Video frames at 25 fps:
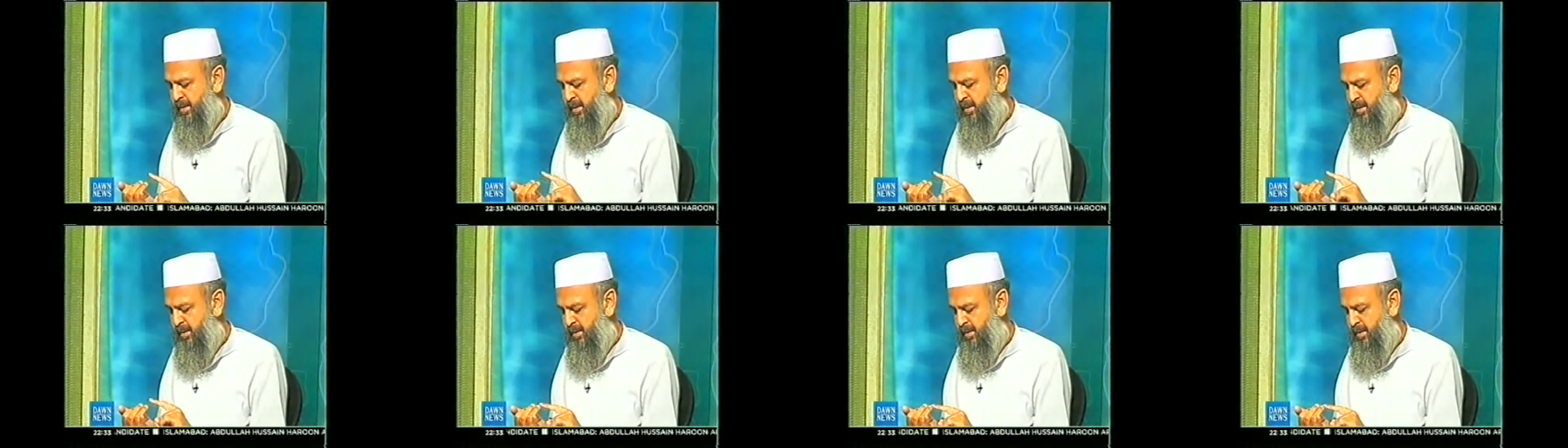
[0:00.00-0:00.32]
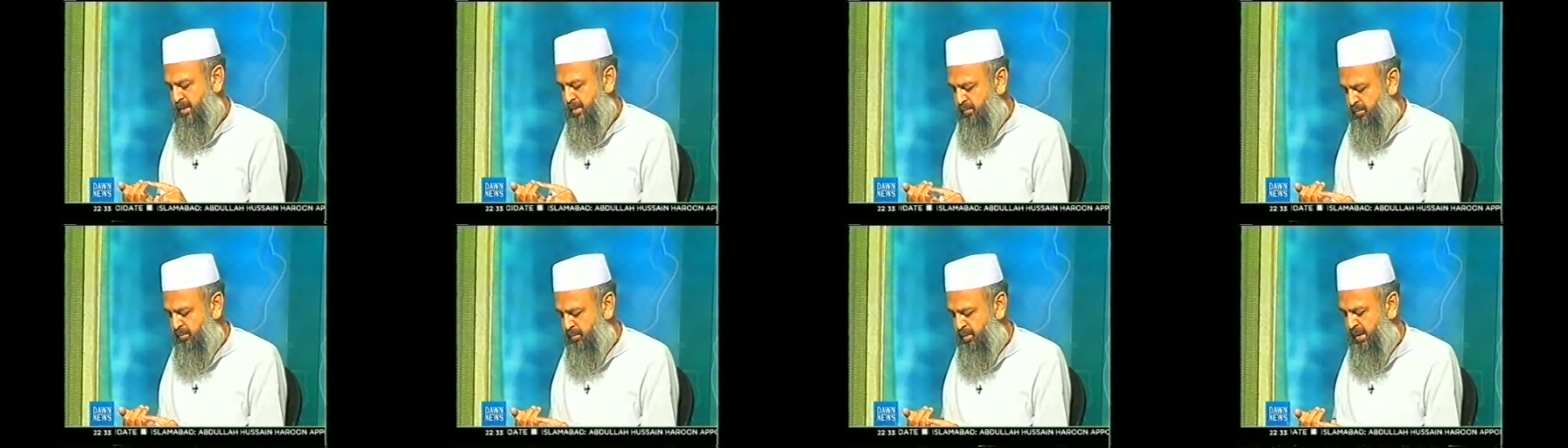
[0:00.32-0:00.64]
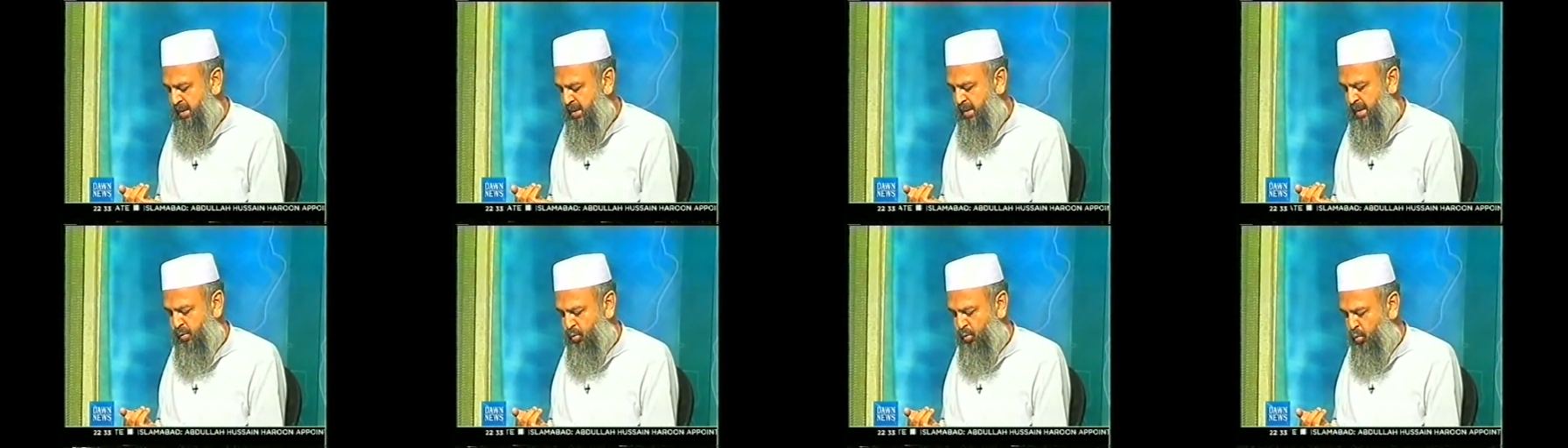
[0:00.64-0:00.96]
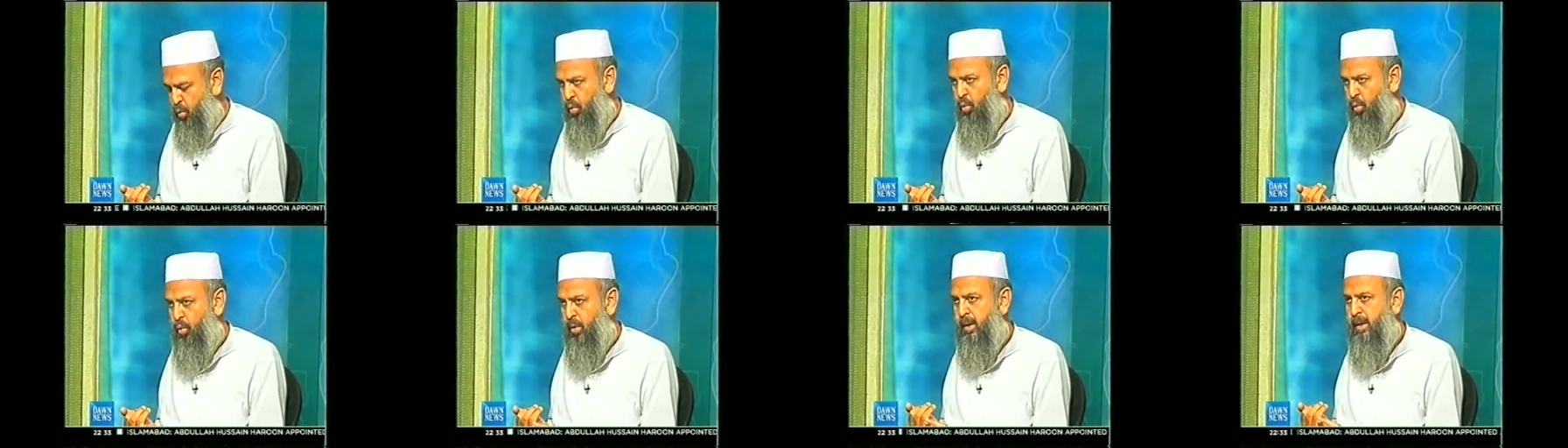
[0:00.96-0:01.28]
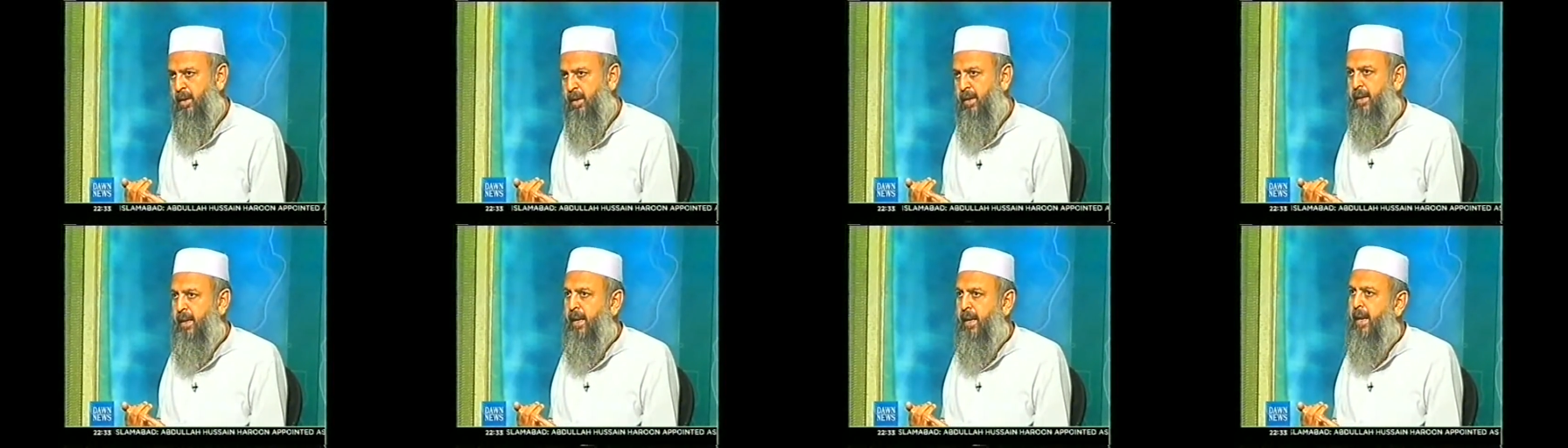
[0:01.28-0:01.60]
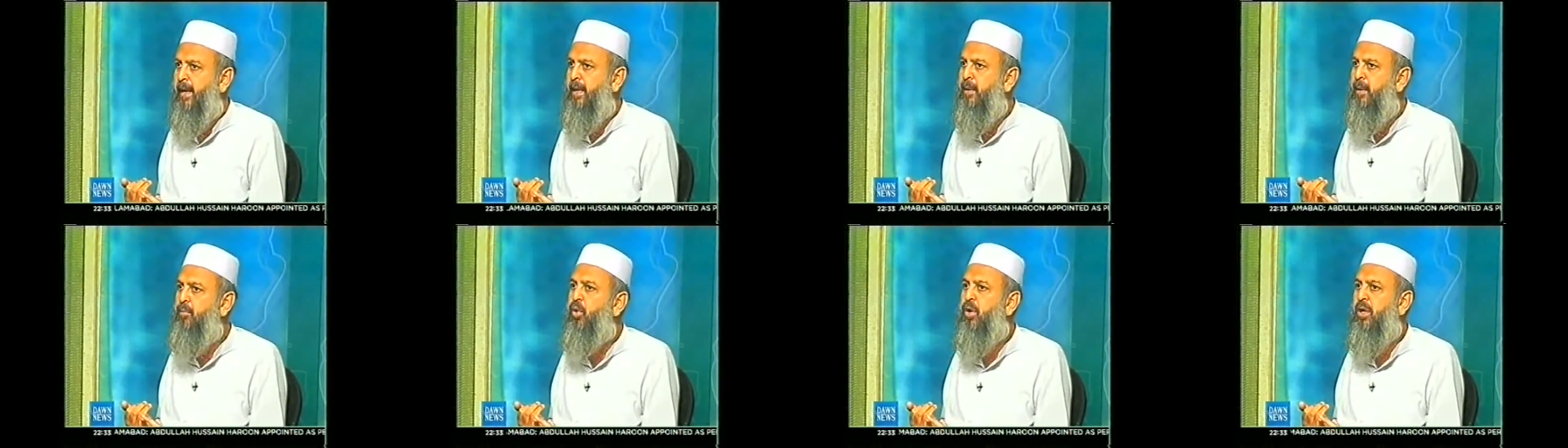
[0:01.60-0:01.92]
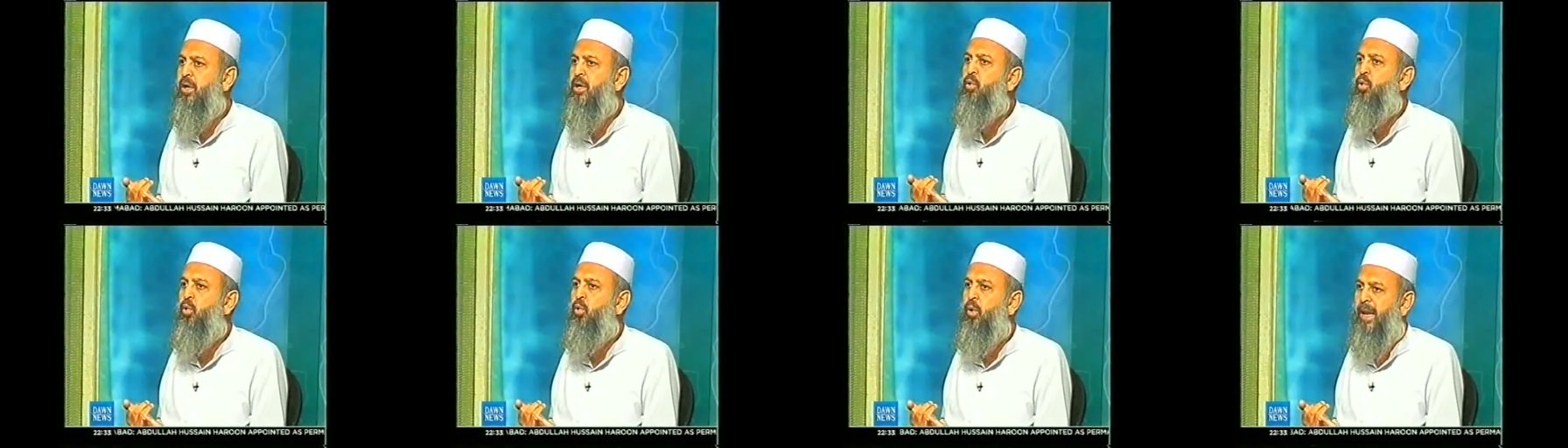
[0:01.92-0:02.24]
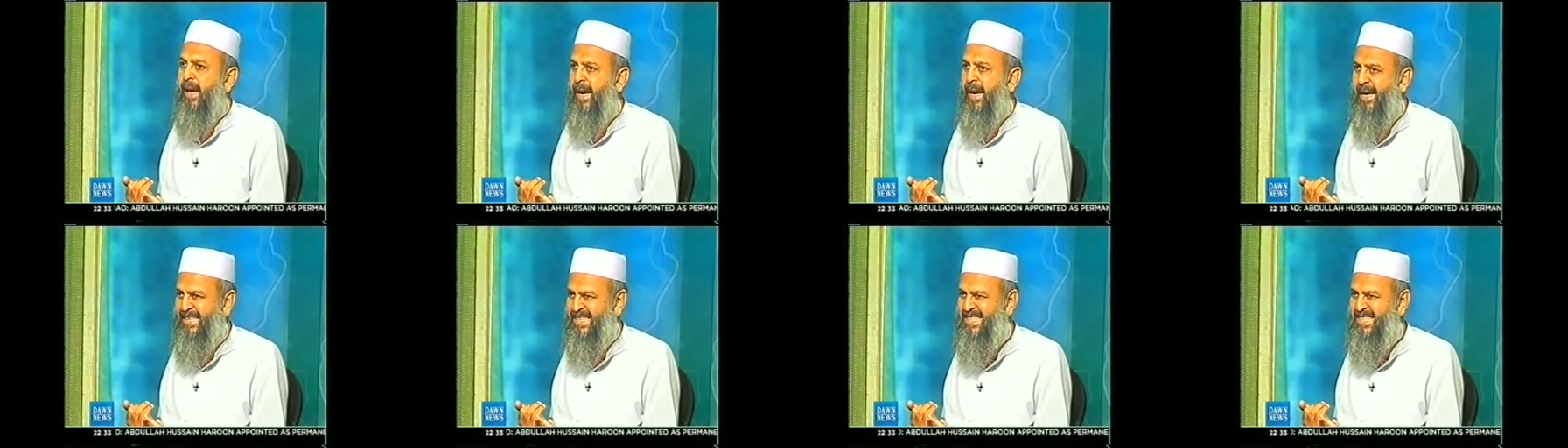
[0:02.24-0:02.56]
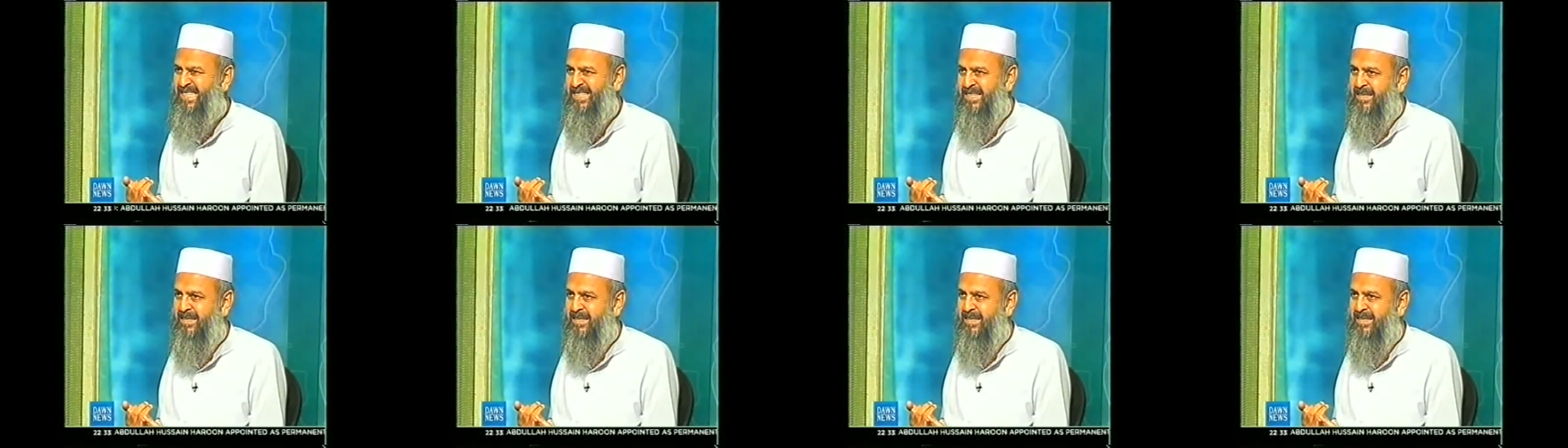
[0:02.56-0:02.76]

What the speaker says: and we are told anybody who lies,